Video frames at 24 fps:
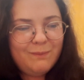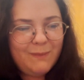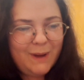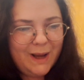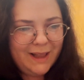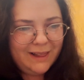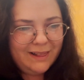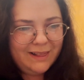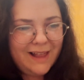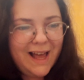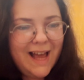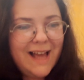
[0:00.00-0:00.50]
my
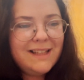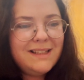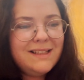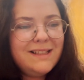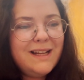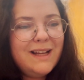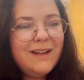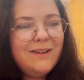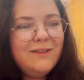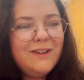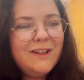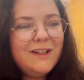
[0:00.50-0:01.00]
last
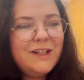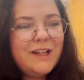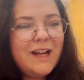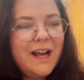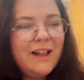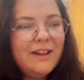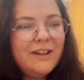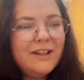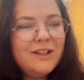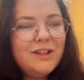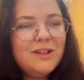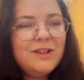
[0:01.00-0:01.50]
day of the
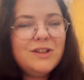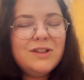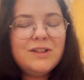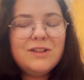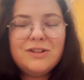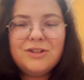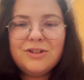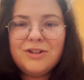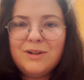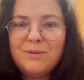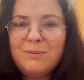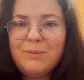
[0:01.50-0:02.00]
challenge
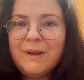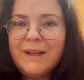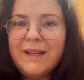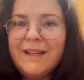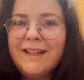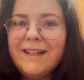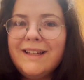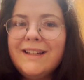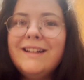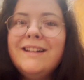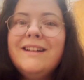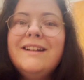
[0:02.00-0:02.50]
should
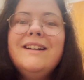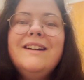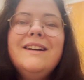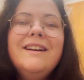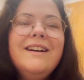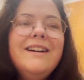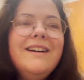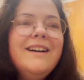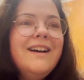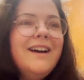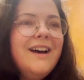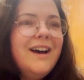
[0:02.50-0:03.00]
be
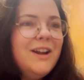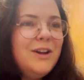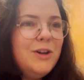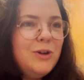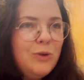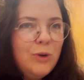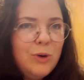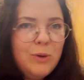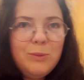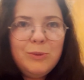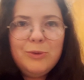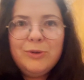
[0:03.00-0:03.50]
a
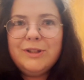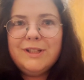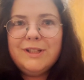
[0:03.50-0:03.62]
normal